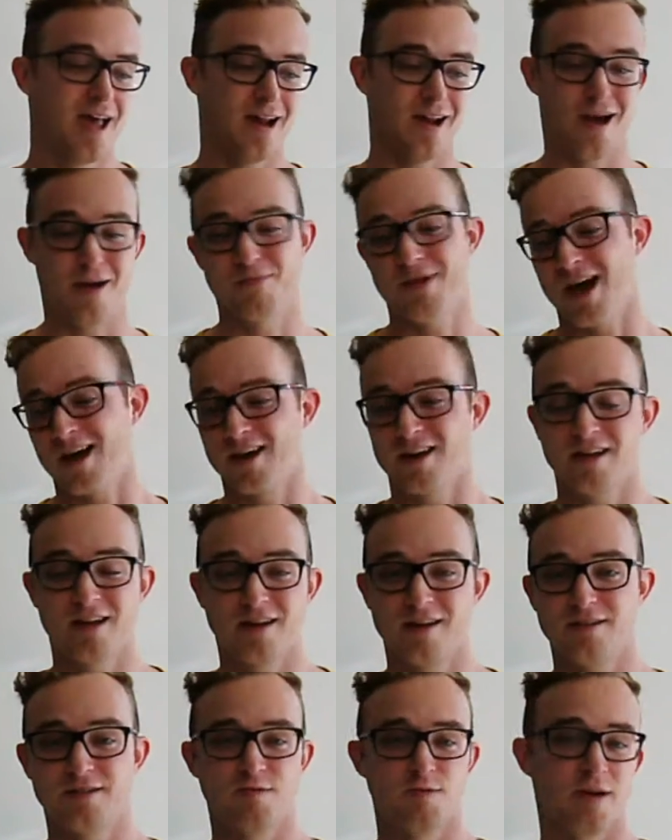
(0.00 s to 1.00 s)
and I'm not going to
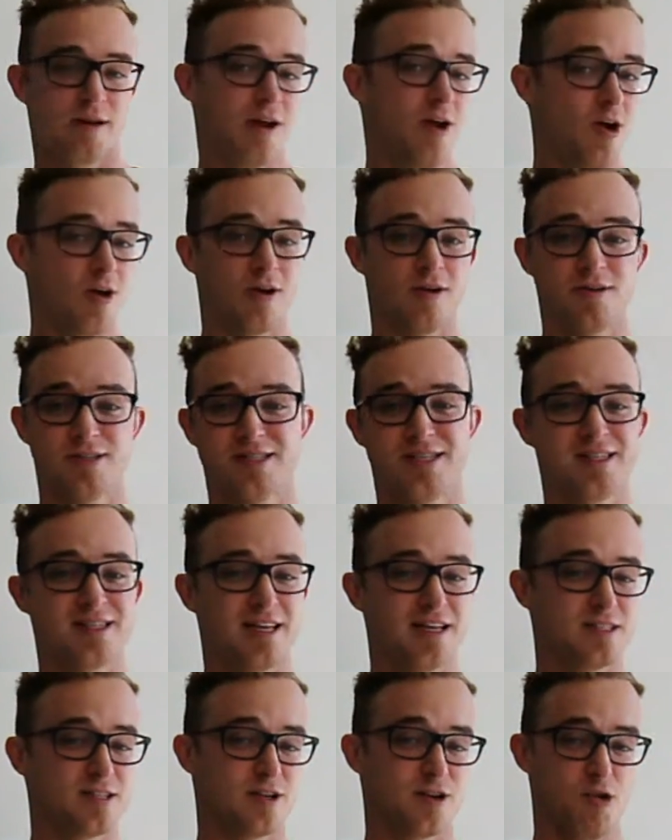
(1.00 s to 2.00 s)
get into it, or else this
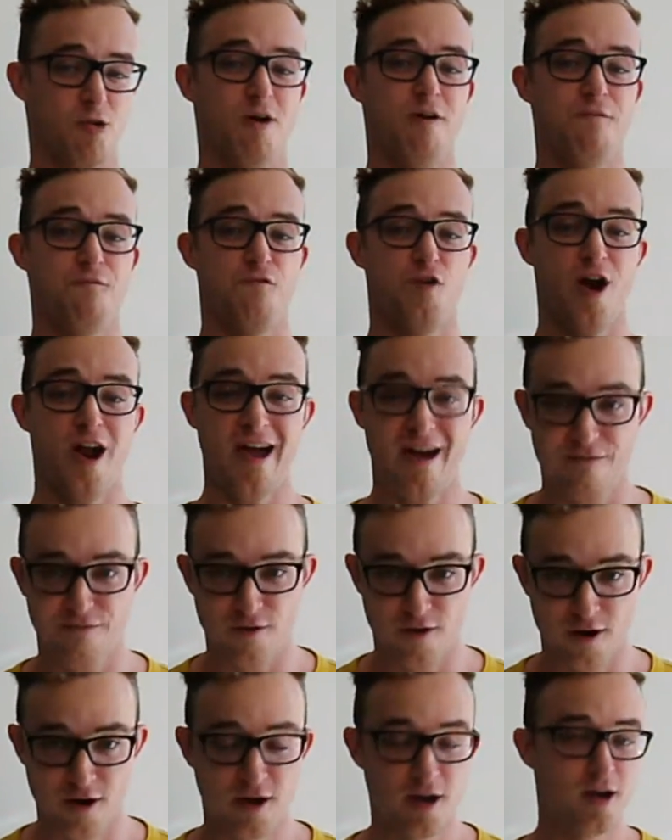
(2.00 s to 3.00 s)
thing is going to go on
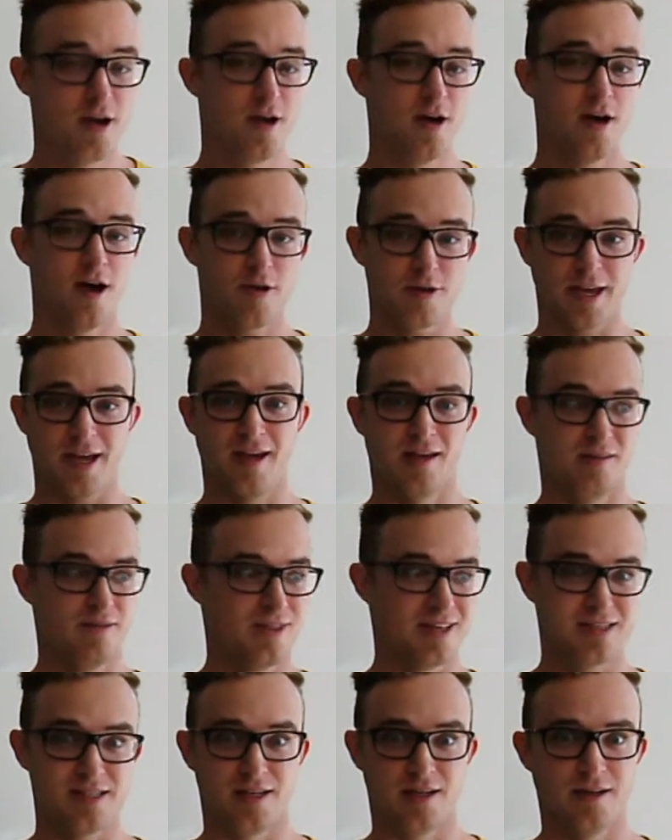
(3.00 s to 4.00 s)
forever. Okay,
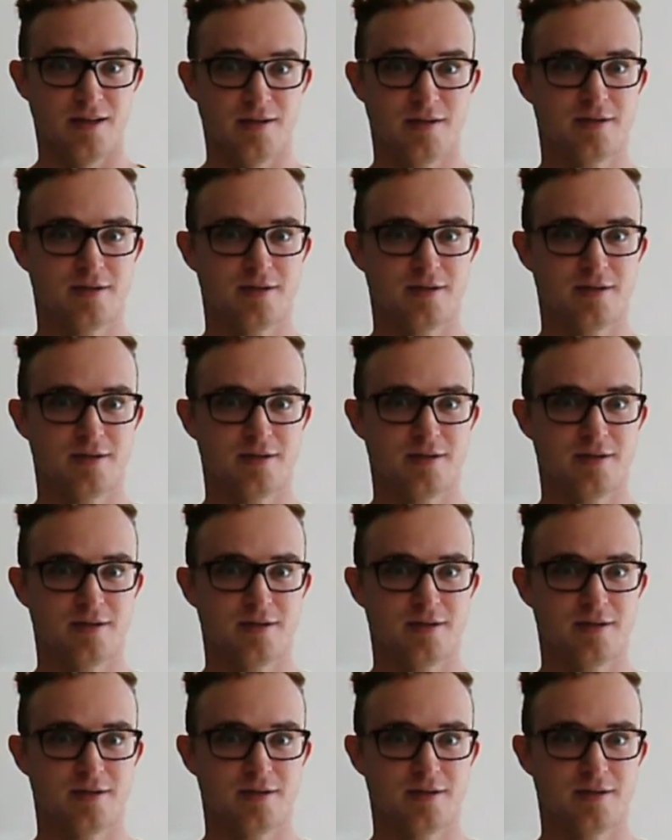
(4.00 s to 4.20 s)
that's it.